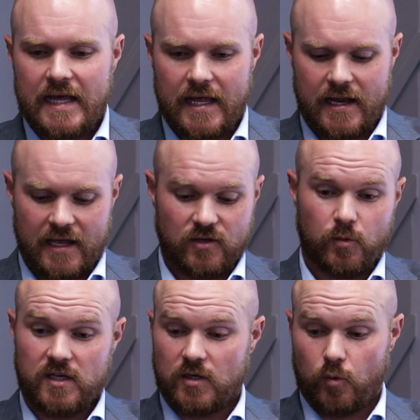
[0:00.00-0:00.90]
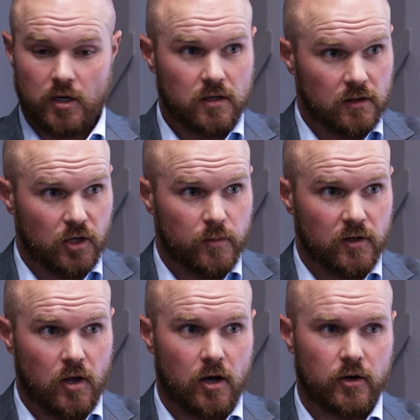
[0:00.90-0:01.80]
And hey, do we need to work a little bit
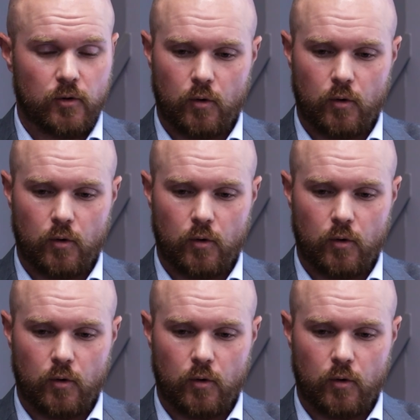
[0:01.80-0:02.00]
longer,